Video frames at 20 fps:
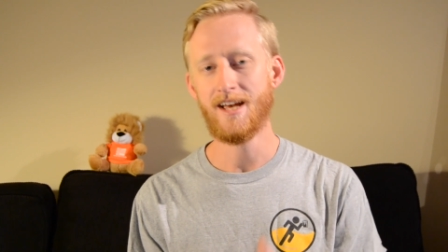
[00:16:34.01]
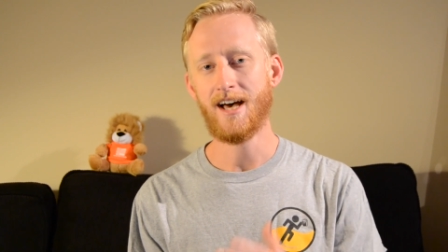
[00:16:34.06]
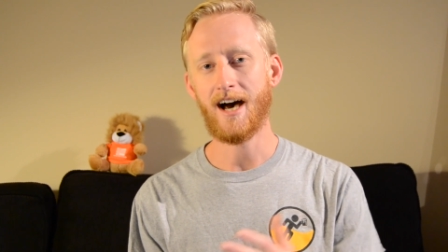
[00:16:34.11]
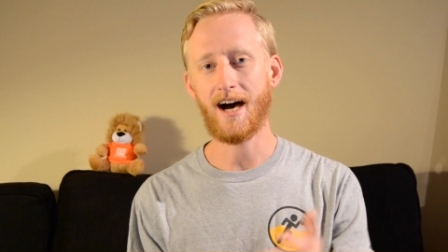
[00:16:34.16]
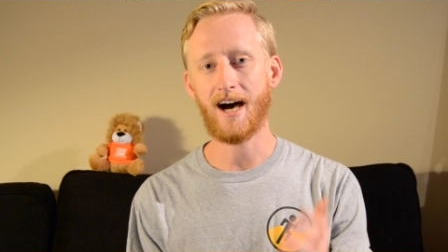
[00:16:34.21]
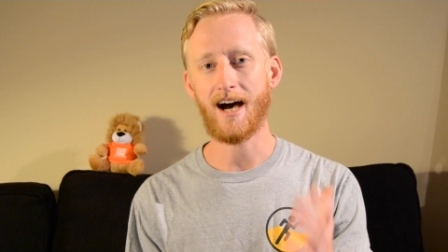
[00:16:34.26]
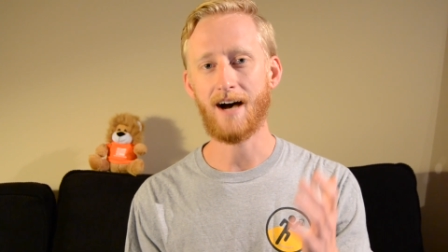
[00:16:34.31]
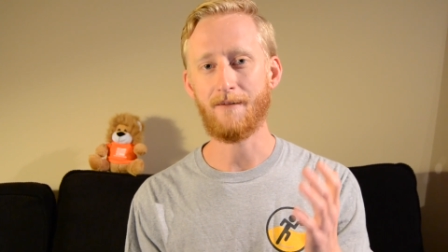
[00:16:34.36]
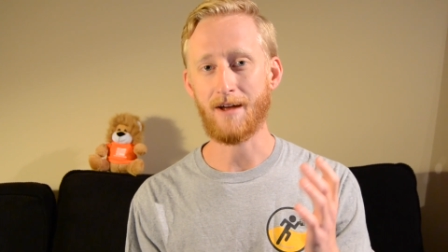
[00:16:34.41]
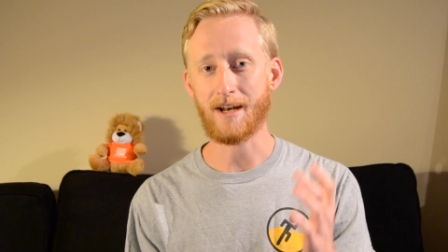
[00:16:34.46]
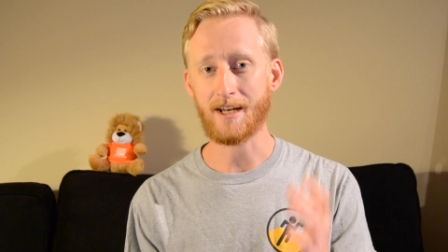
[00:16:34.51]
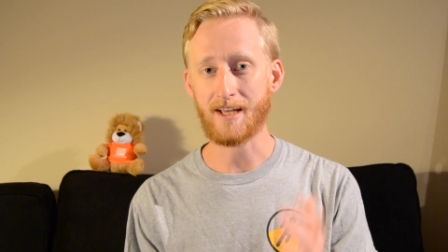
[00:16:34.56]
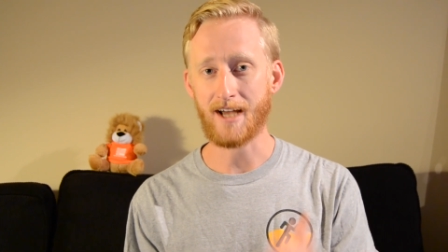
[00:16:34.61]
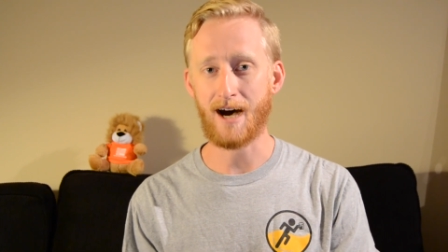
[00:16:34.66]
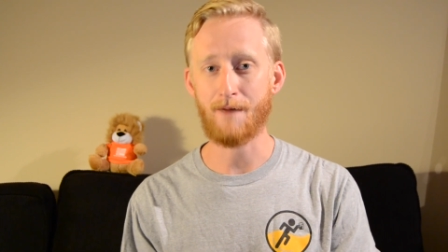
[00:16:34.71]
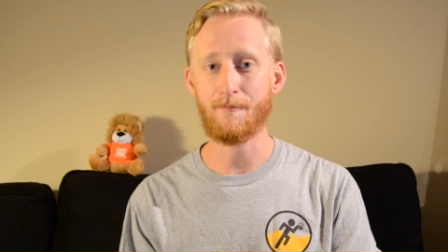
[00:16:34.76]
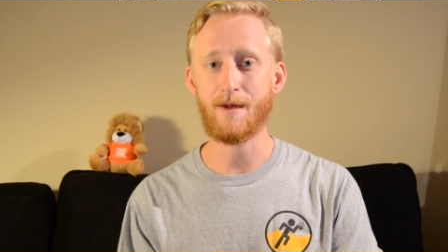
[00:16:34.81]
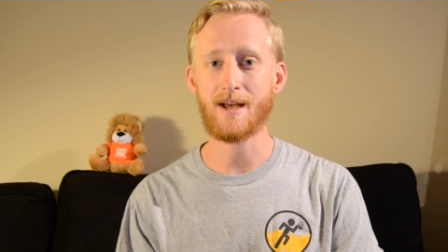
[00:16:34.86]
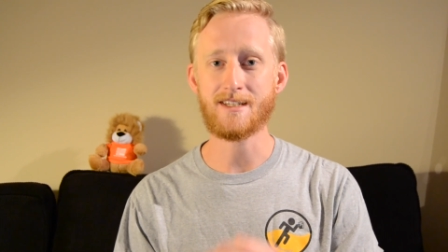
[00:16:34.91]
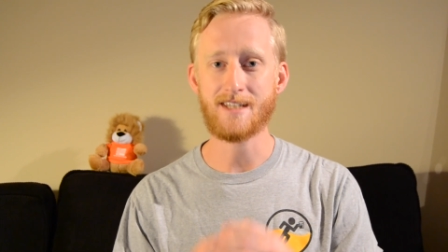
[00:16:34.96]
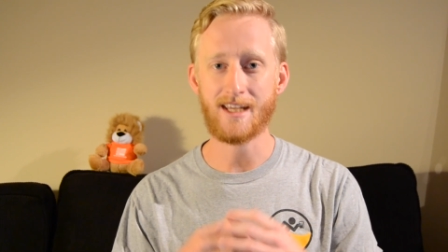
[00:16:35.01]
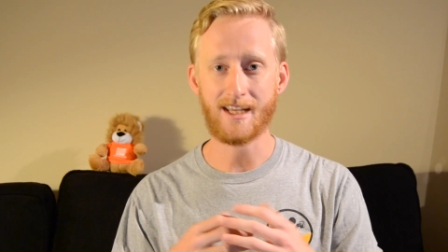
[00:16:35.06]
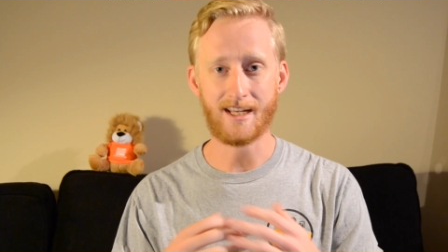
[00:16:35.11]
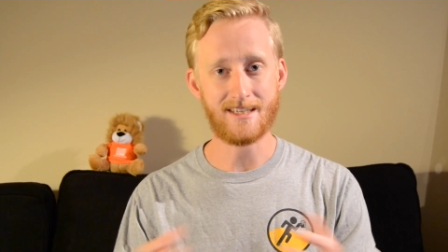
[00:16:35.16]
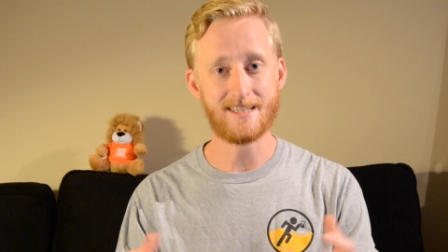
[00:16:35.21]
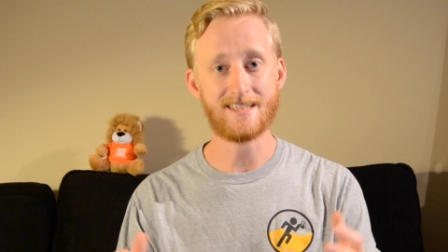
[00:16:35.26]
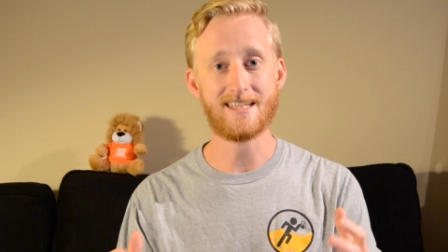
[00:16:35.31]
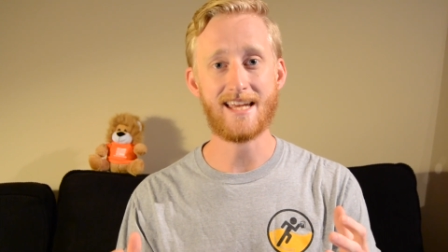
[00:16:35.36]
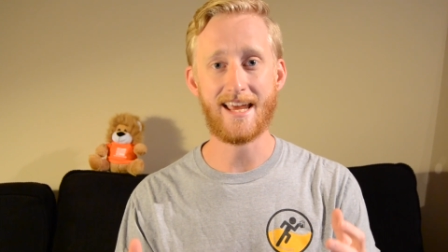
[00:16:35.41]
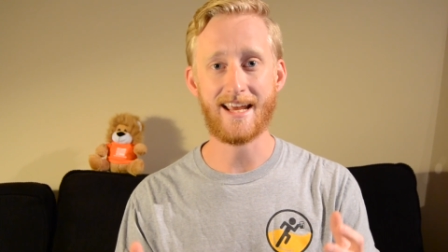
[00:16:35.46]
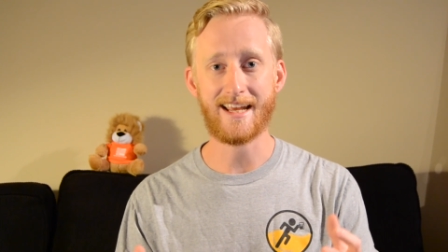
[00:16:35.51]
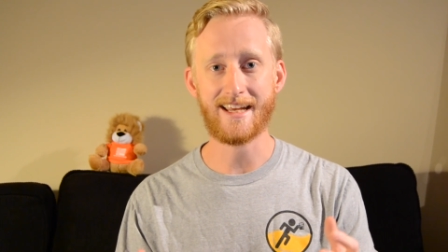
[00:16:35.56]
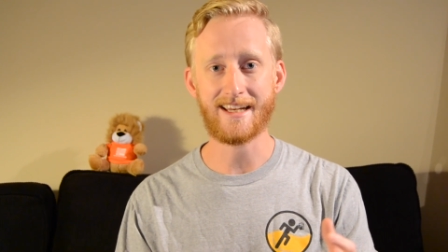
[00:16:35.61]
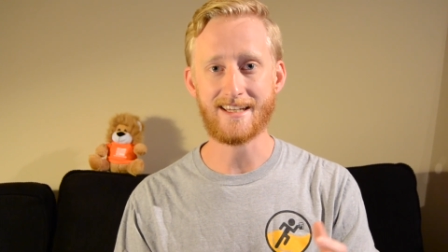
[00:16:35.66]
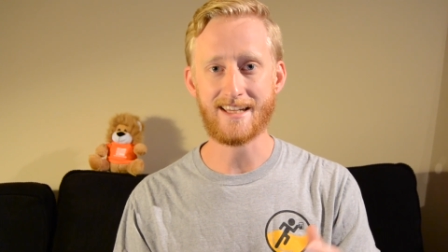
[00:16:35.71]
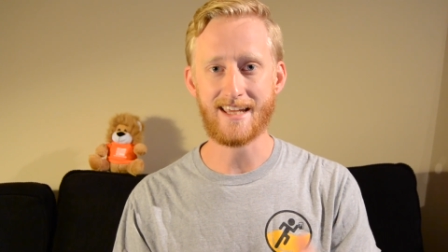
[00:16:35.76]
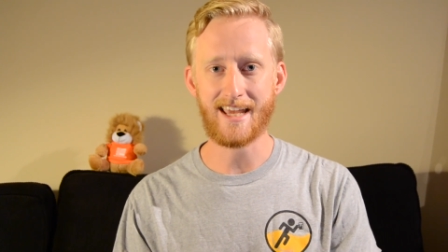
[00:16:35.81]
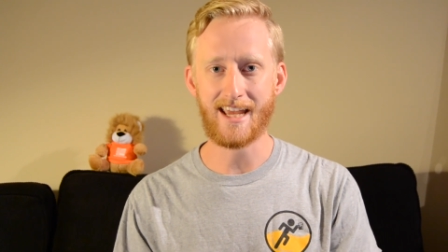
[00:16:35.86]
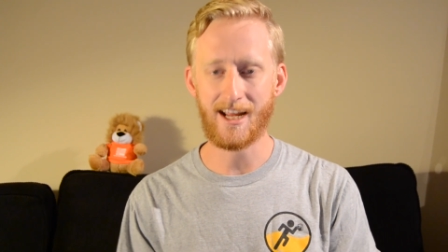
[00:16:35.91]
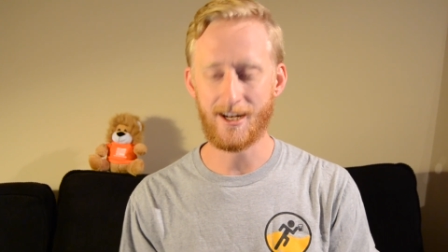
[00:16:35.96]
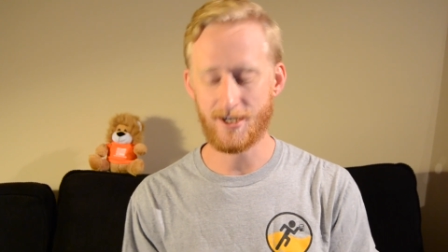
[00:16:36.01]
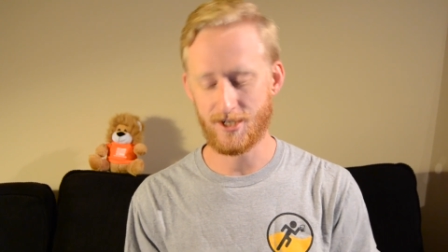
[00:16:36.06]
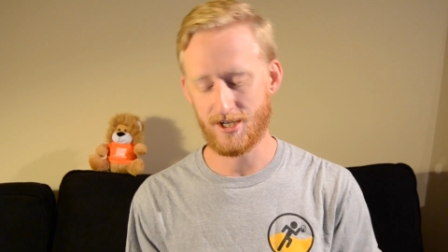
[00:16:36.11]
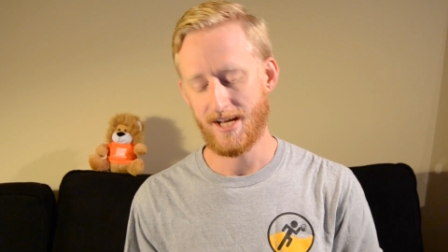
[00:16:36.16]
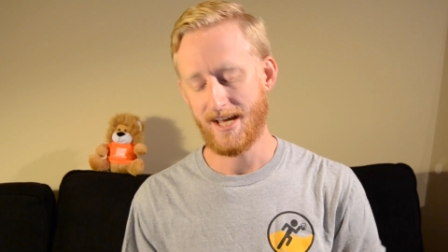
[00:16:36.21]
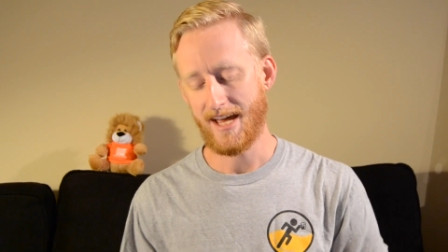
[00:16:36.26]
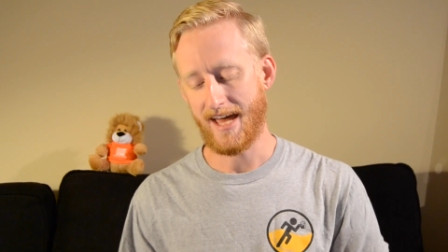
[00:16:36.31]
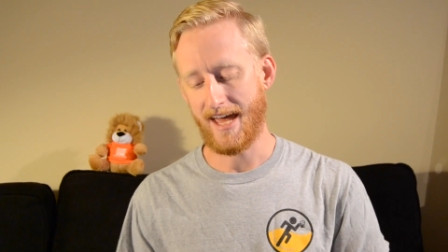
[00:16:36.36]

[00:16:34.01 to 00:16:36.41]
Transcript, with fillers: Uh, um, and commenting and staying engaged.